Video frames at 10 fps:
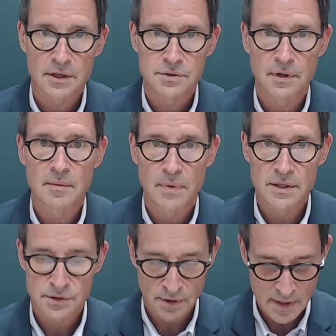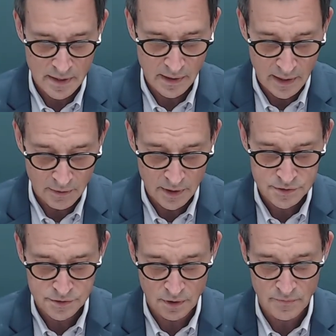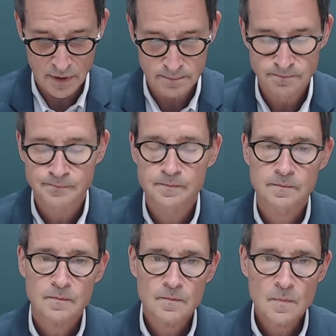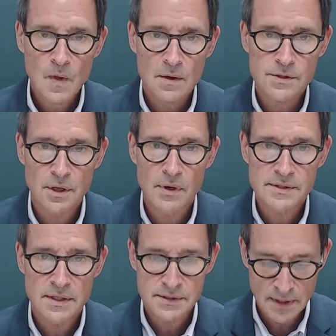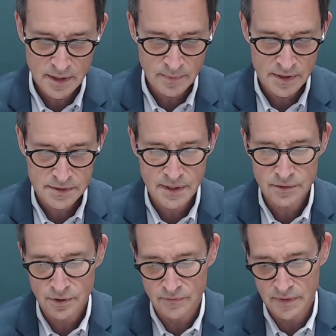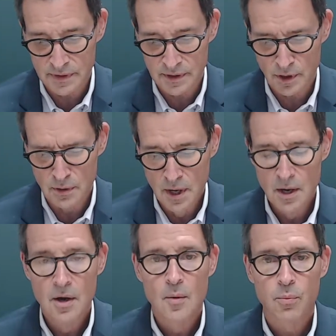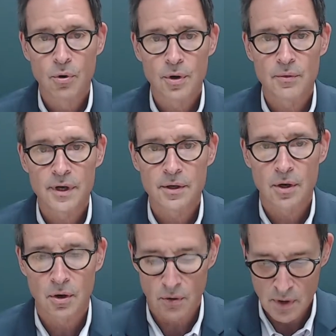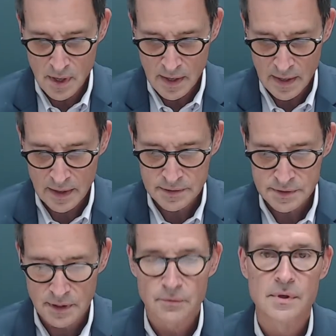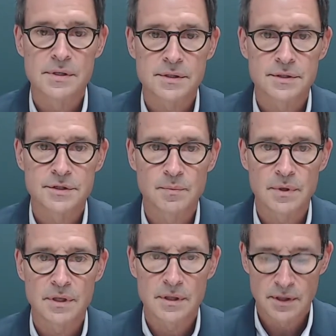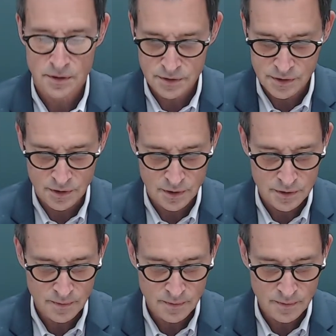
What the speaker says: rate based on that IRS survey. So as I said in my statehood video, Puerto Rico has a reason to be concerned.